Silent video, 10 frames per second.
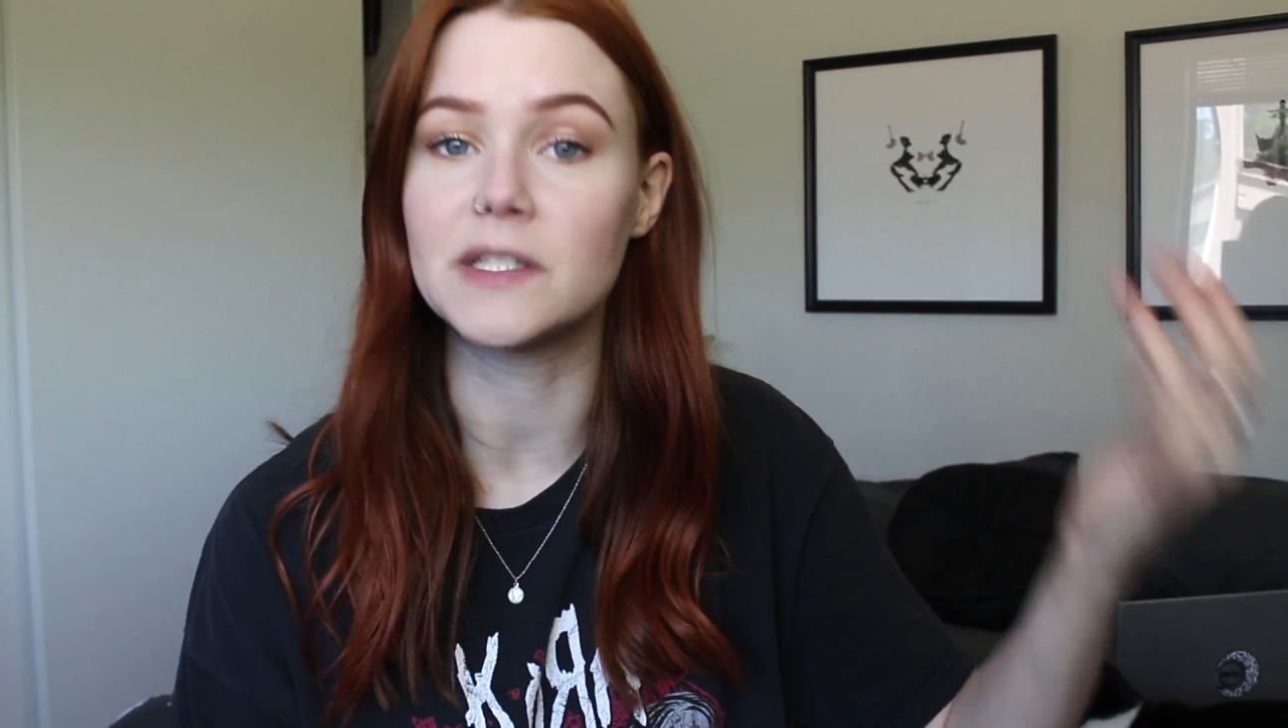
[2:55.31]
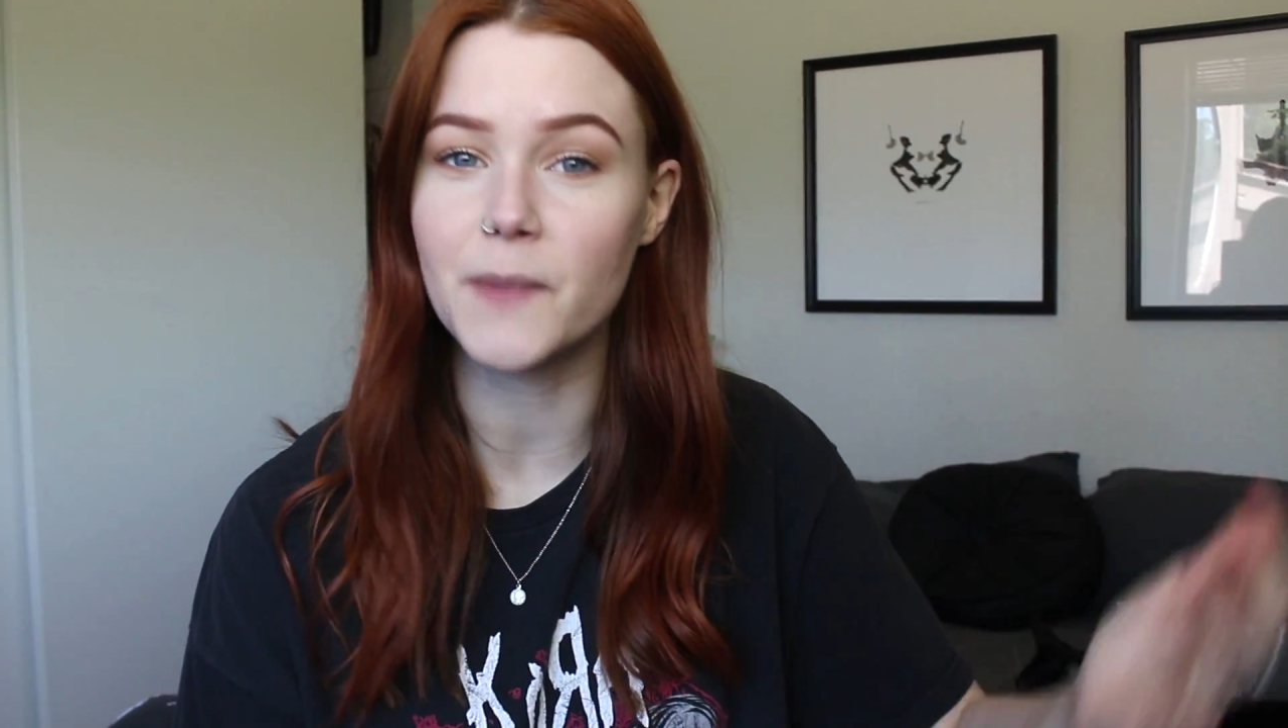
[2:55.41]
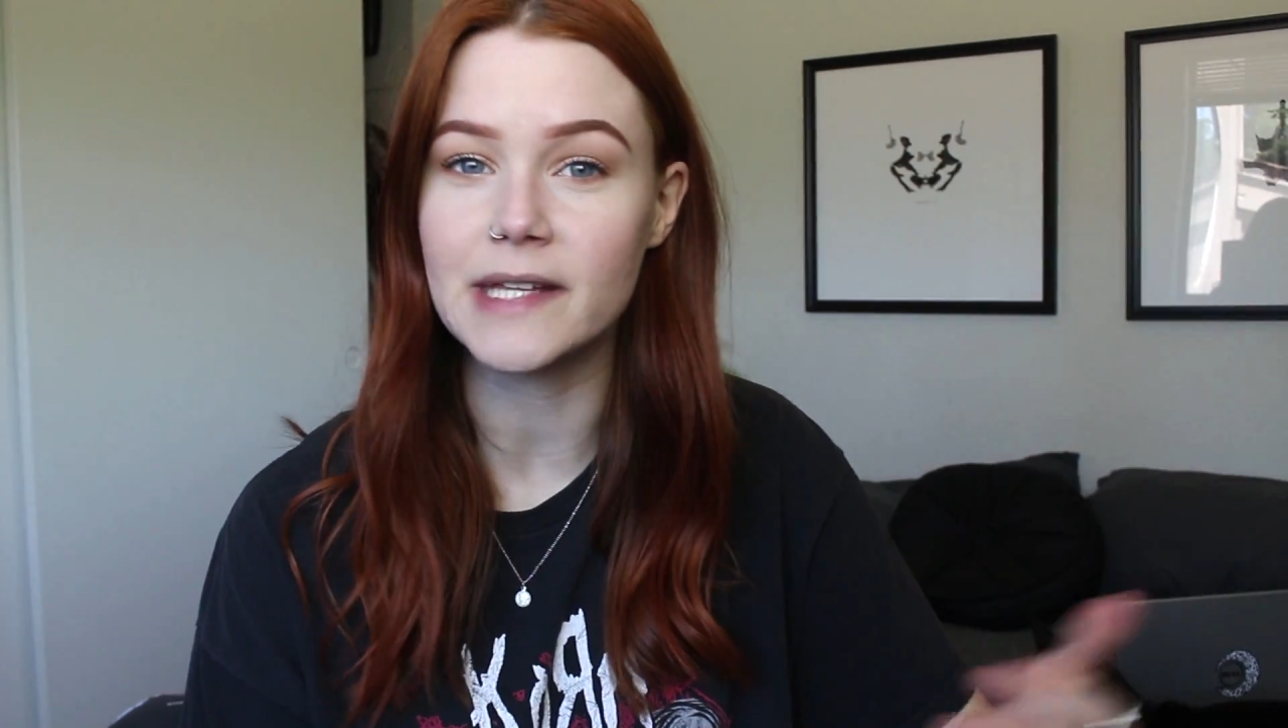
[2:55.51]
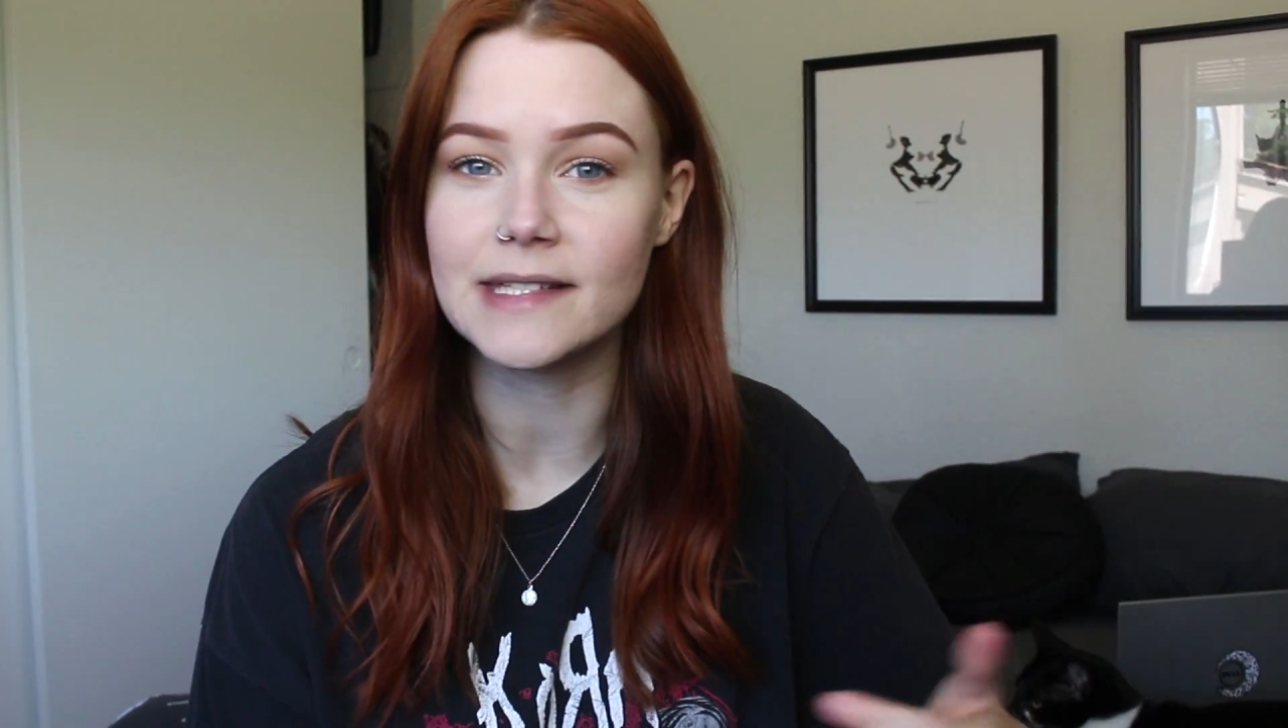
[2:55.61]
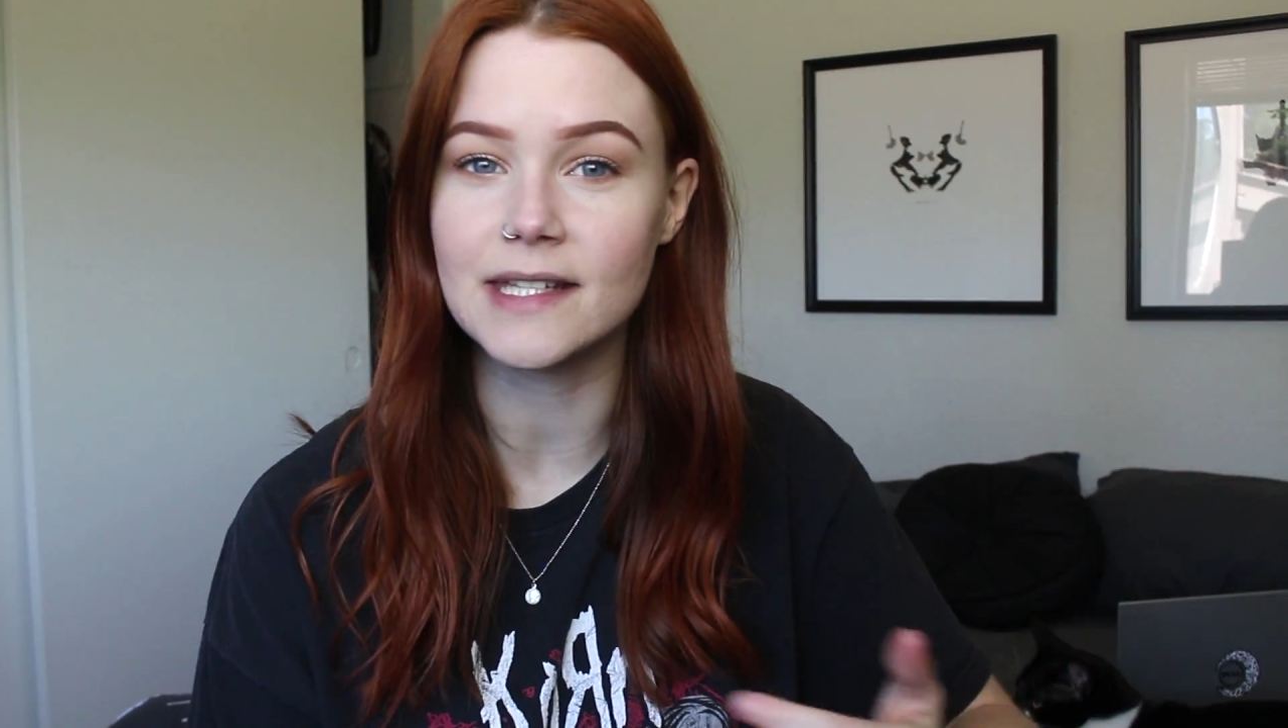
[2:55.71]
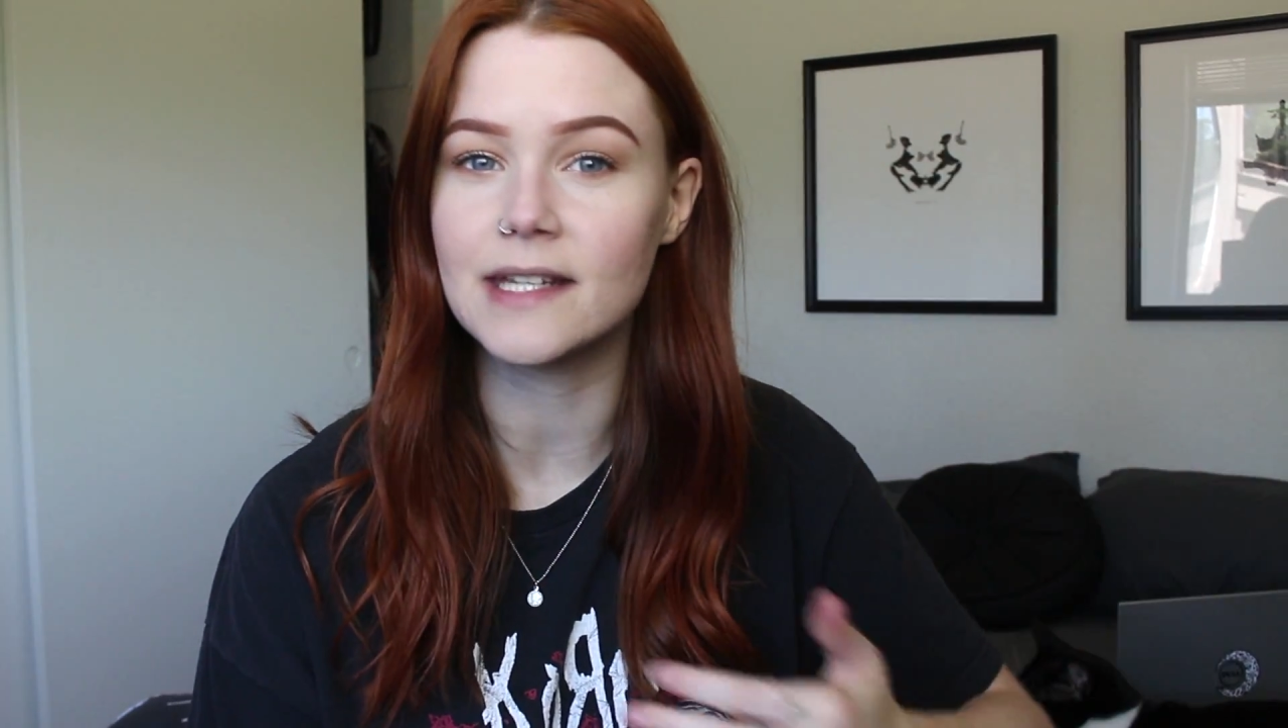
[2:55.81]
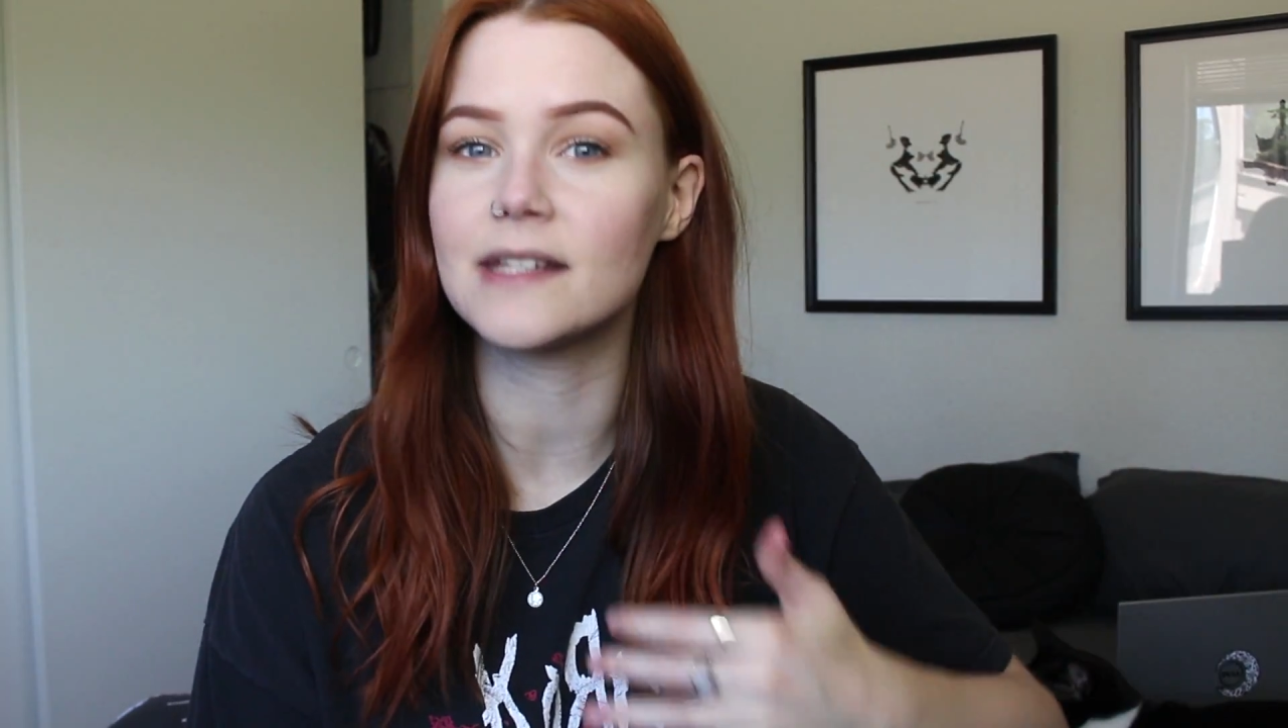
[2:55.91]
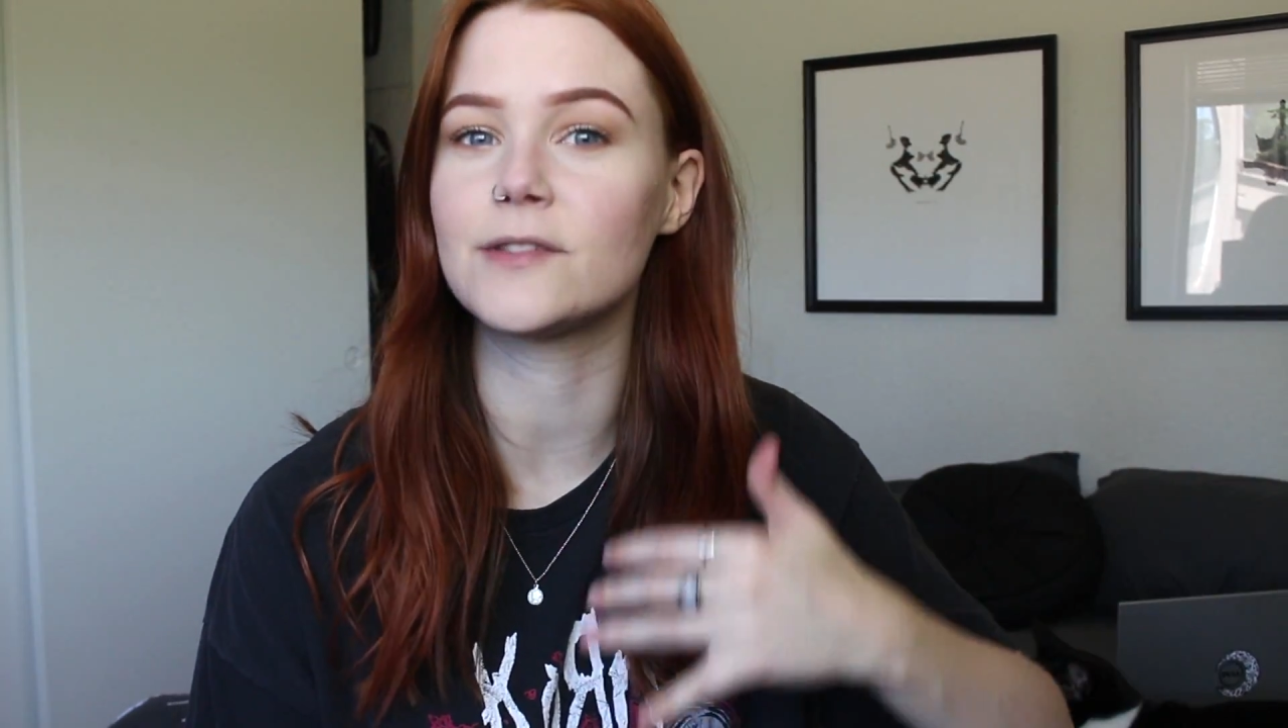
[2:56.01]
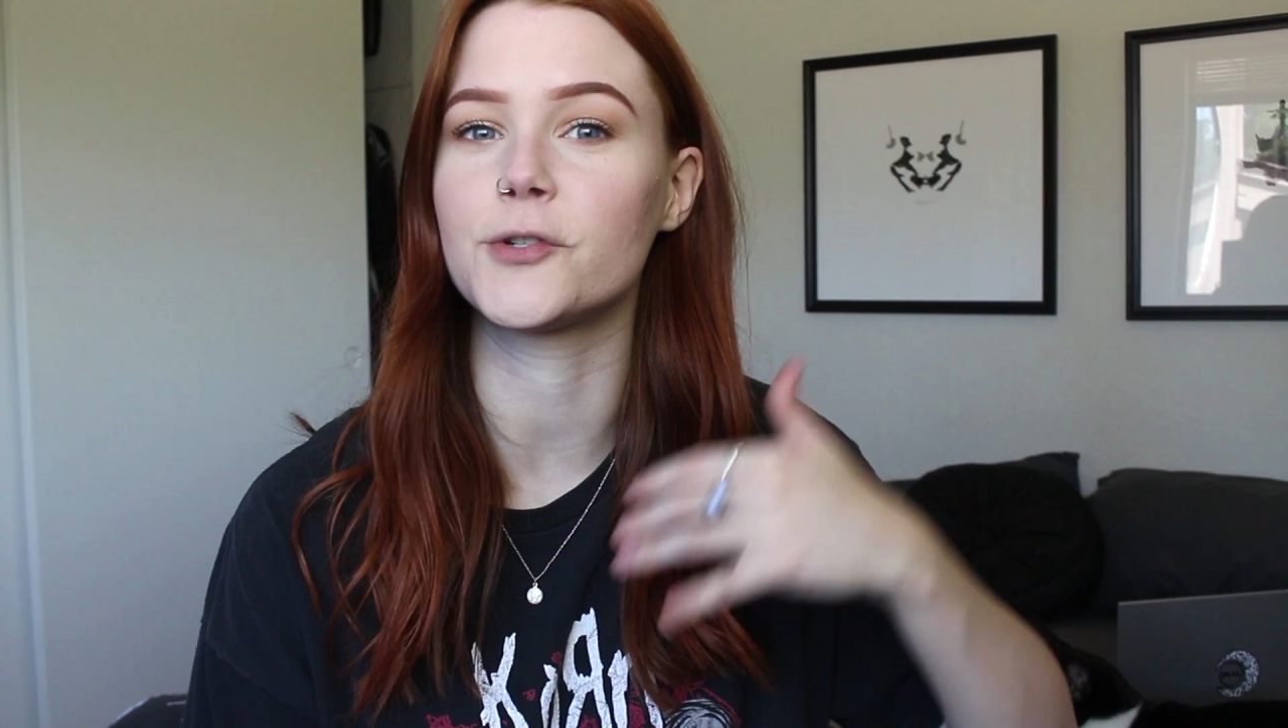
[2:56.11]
spaces